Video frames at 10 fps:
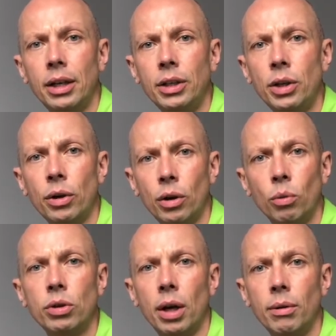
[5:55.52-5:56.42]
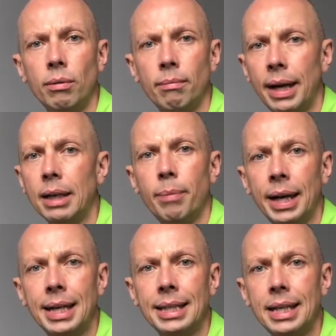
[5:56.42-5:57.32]
you can also make better
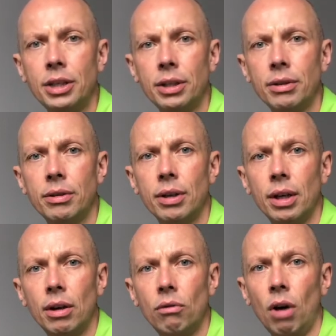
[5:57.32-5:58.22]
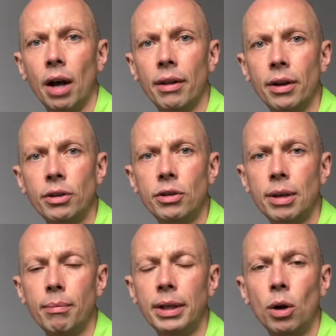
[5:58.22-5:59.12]
decisions rather than
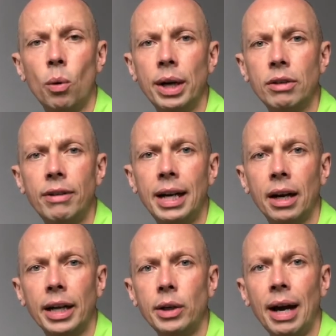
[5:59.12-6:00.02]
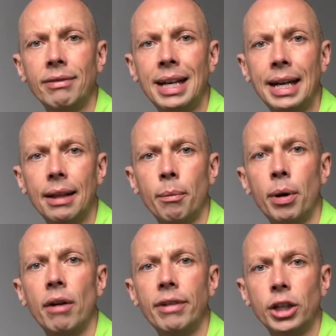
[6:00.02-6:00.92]
simply always feeling like you have to hit the
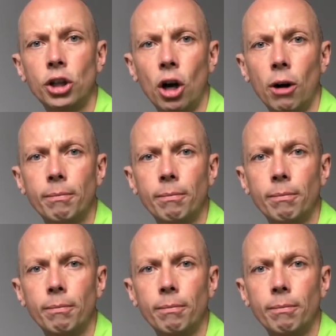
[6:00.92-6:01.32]
perfect shot.